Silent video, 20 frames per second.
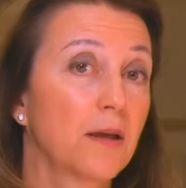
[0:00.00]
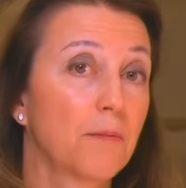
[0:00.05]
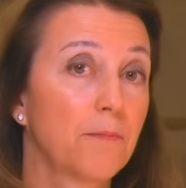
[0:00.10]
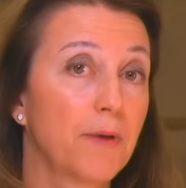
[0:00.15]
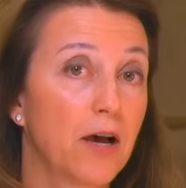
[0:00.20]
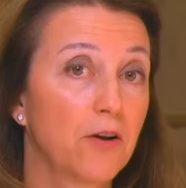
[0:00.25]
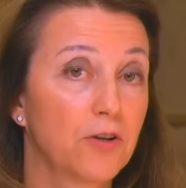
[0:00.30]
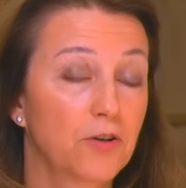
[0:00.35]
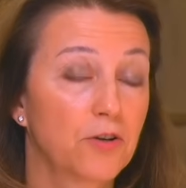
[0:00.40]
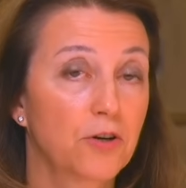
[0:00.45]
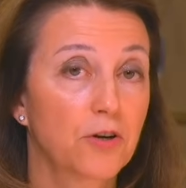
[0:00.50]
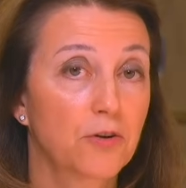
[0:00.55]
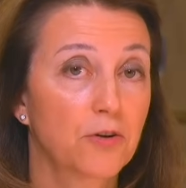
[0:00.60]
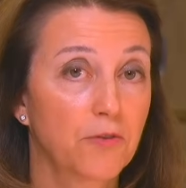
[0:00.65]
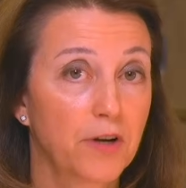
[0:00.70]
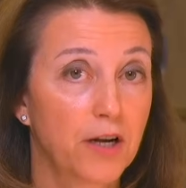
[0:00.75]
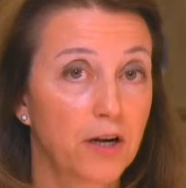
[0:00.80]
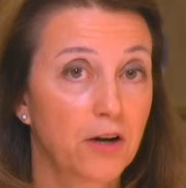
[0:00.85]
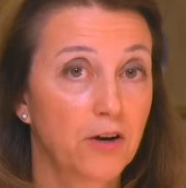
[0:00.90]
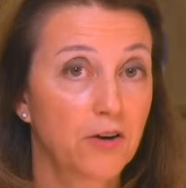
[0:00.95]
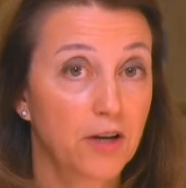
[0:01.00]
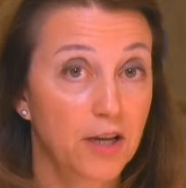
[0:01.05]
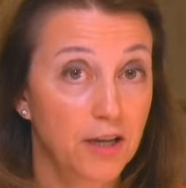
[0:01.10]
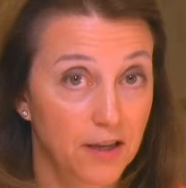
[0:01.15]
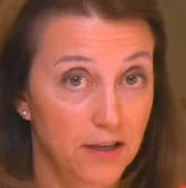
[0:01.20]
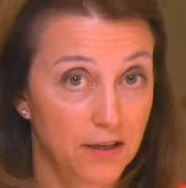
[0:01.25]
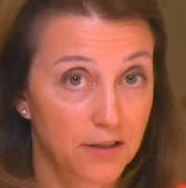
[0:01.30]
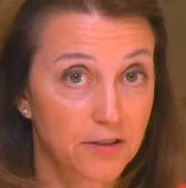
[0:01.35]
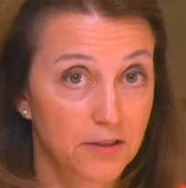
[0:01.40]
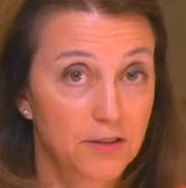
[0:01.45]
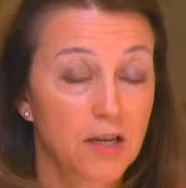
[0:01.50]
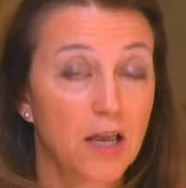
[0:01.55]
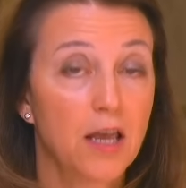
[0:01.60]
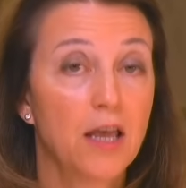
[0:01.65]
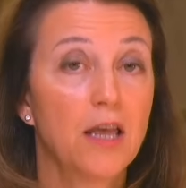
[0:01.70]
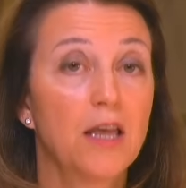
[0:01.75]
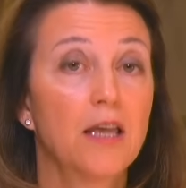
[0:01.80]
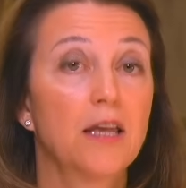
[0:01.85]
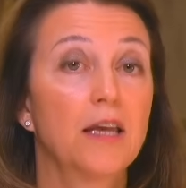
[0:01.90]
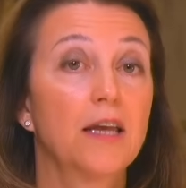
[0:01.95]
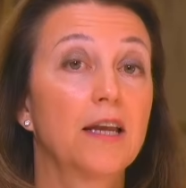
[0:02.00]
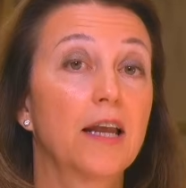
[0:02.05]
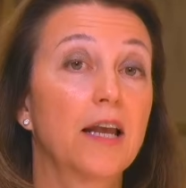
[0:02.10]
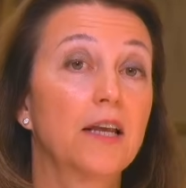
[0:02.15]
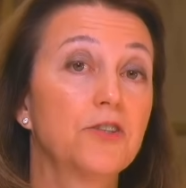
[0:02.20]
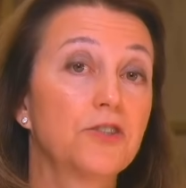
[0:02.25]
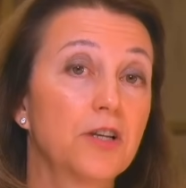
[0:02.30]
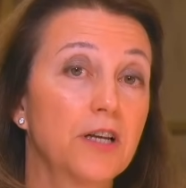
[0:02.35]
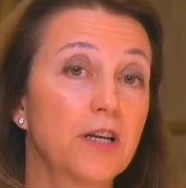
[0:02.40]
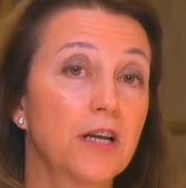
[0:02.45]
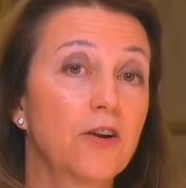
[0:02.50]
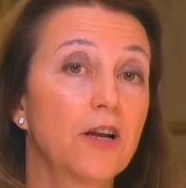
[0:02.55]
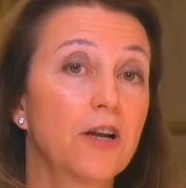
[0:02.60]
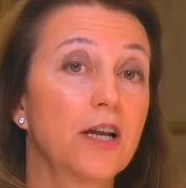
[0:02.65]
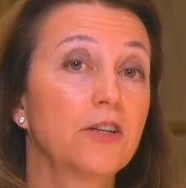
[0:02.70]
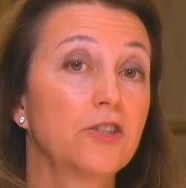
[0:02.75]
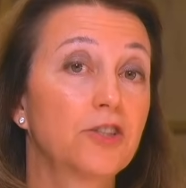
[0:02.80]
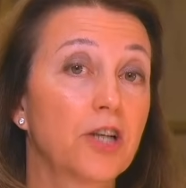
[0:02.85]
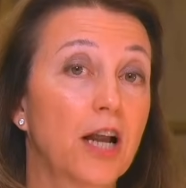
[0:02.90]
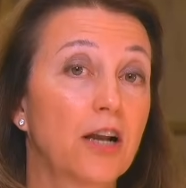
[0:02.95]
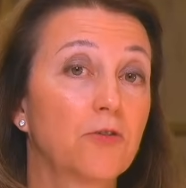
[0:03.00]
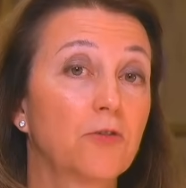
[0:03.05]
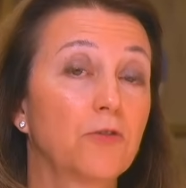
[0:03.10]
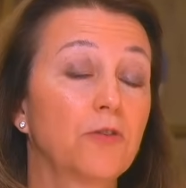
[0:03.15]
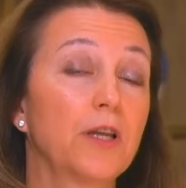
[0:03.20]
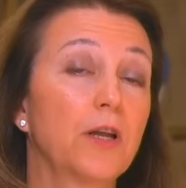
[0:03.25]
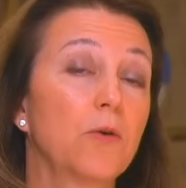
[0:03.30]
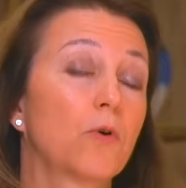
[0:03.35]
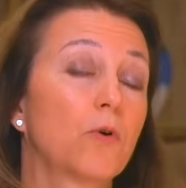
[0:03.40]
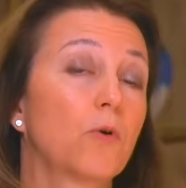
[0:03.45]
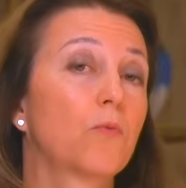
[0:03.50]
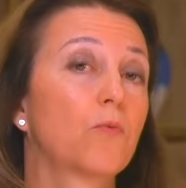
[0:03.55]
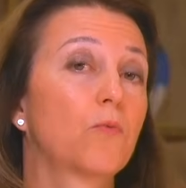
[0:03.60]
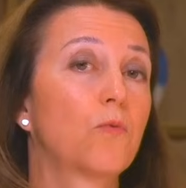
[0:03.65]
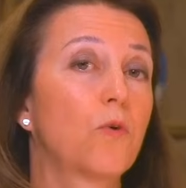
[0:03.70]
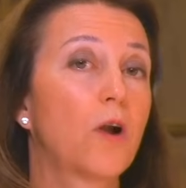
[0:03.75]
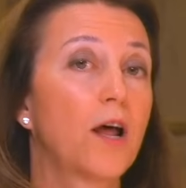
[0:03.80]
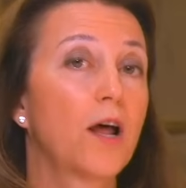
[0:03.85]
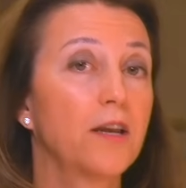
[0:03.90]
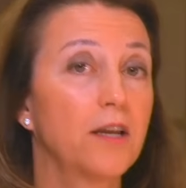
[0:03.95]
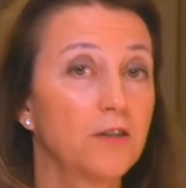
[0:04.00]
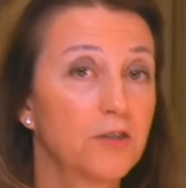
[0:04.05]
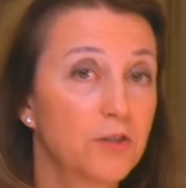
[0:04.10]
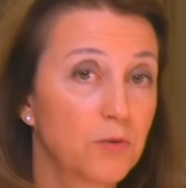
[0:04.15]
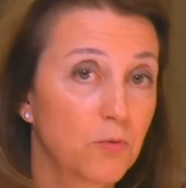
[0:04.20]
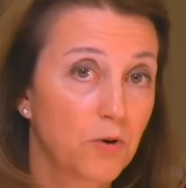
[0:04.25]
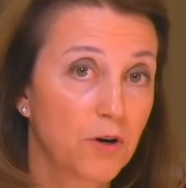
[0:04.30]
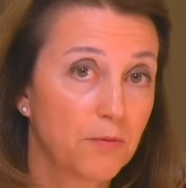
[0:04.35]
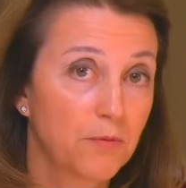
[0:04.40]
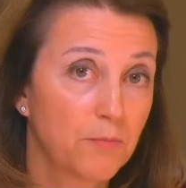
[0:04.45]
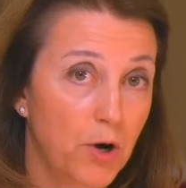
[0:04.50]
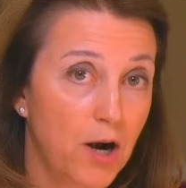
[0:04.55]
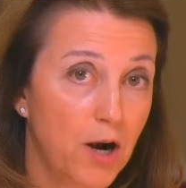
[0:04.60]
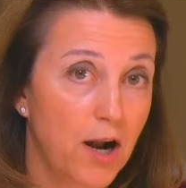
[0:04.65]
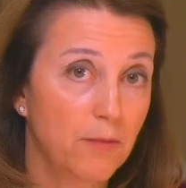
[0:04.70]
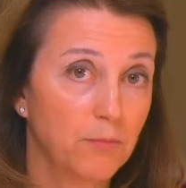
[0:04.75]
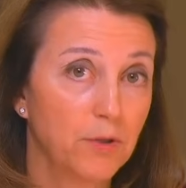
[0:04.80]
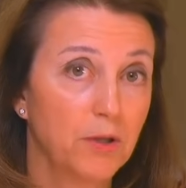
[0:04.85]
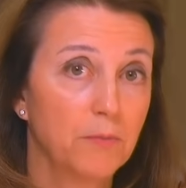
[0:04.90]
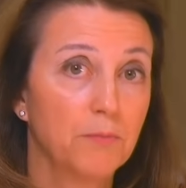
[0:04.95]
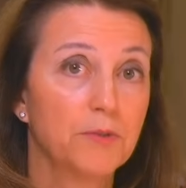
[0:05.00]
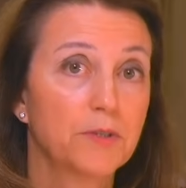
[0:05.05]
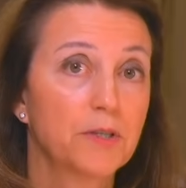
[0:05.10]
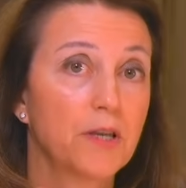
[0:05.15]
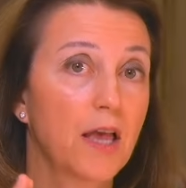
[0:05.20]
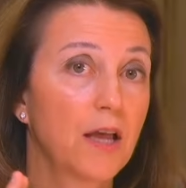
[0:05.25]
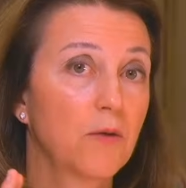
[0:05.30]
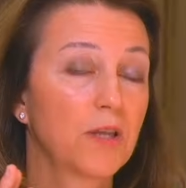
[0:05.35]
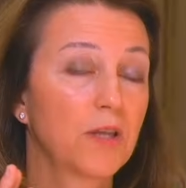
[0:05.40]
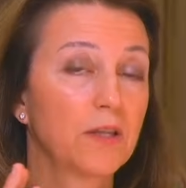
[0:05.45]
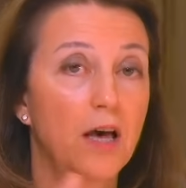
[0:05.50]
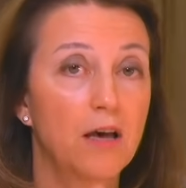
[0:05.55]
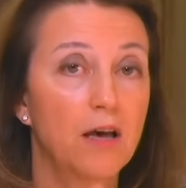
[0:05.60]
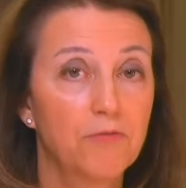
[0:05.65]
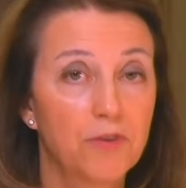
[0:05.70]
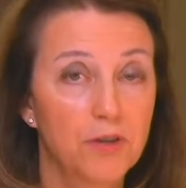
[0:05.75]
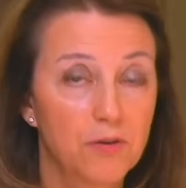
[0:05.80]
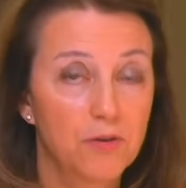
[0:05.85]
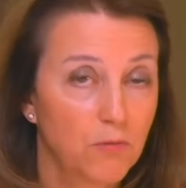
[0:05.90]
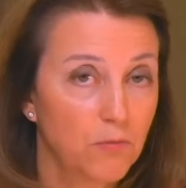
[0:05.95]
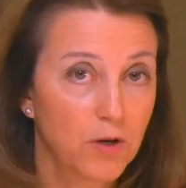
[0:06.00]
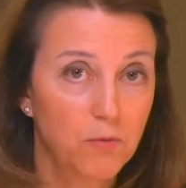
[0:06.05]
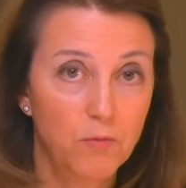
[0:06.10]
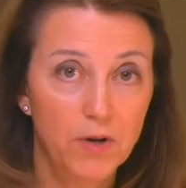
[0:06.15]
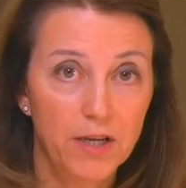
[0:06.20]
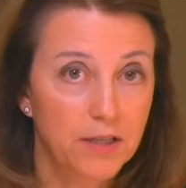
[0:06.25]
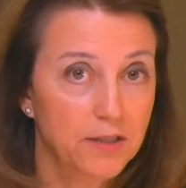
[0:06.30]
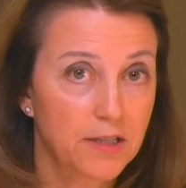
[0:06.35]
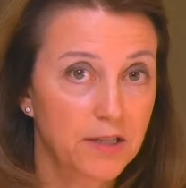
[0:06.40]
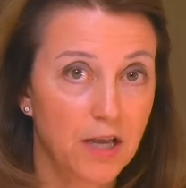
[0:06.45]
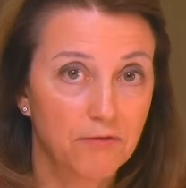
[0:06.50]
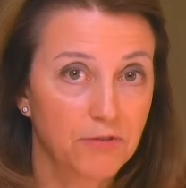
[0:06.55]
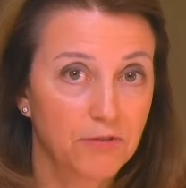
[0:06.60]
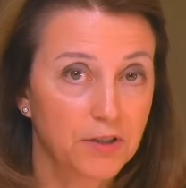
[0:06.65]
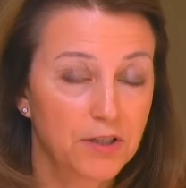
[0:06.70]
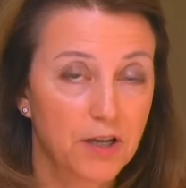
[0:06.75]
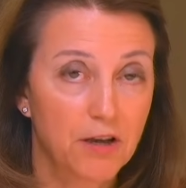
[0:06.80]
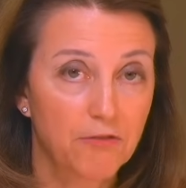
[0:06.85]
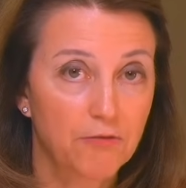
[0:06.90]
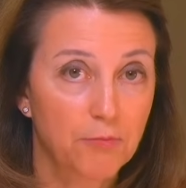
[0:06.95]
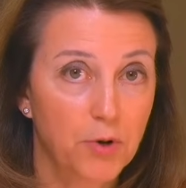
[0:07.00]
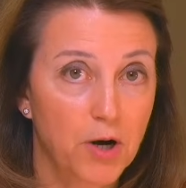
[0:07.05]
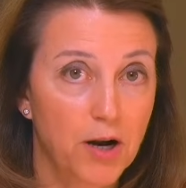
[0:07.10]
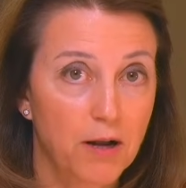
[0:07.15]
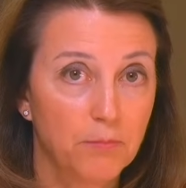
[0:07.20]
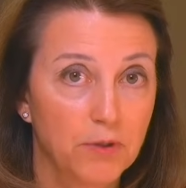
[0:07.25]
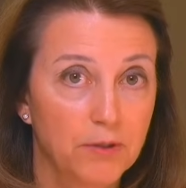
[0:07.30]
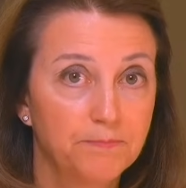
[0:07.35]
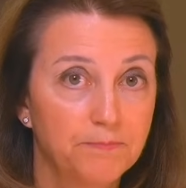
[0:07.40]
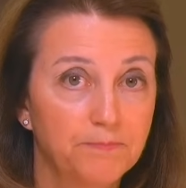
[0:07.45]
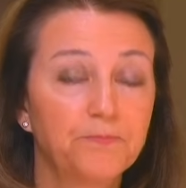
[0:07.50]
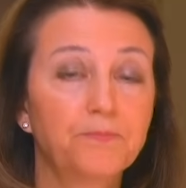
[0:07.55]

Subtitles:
about your career is, in engineering, generally, we're running toward problems and we love it when we can solve a tough problem.